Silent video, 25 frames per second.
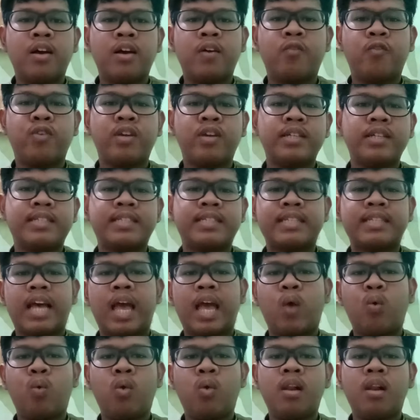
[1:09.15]
First,
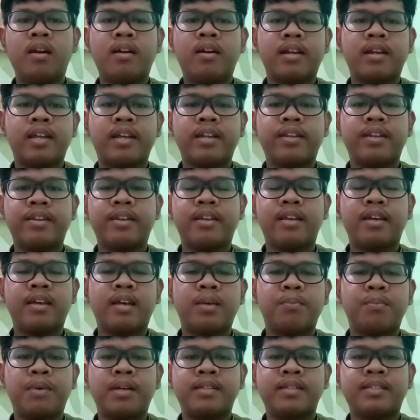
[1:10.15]
I will read
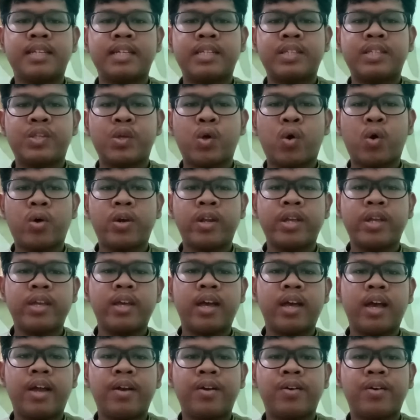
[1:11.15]
the basic
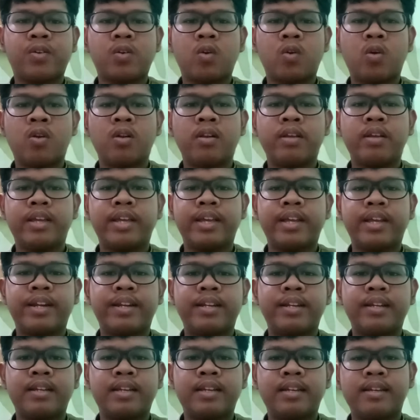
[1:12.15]
theory and role
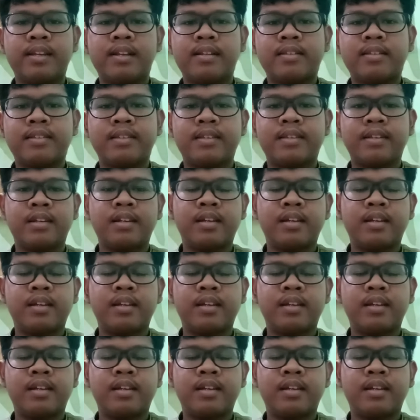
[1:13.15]
in ELT.